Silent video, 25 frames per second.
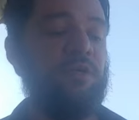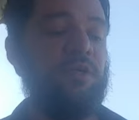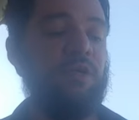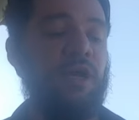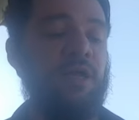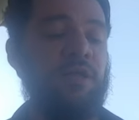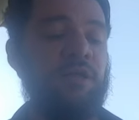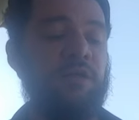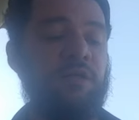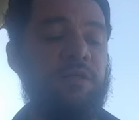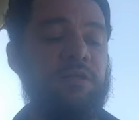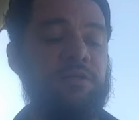the
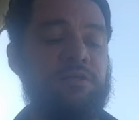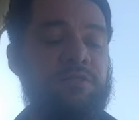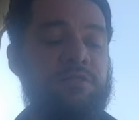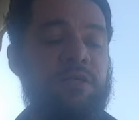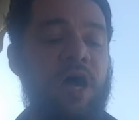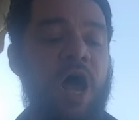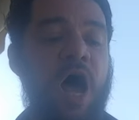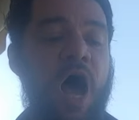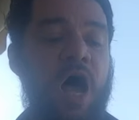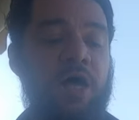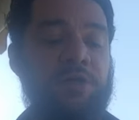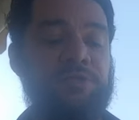endless
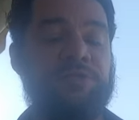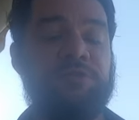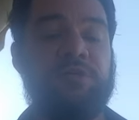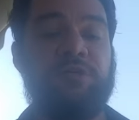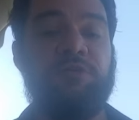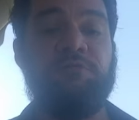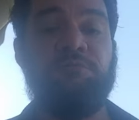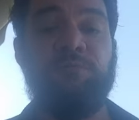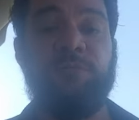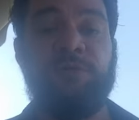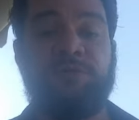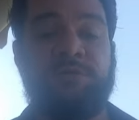task
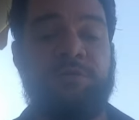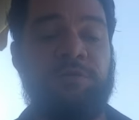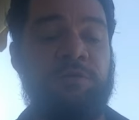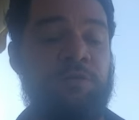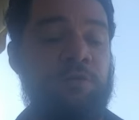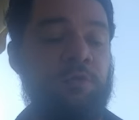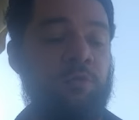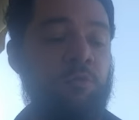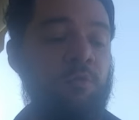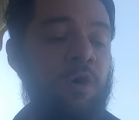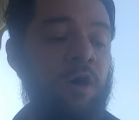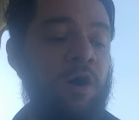of
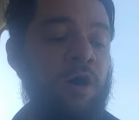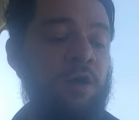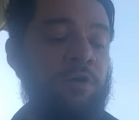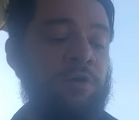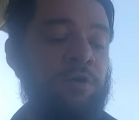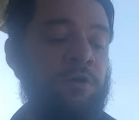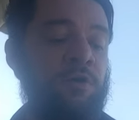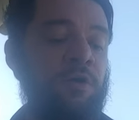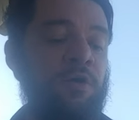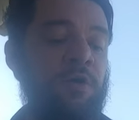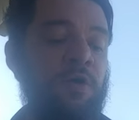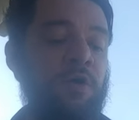missing the
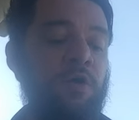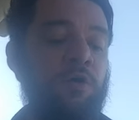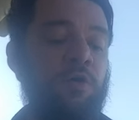one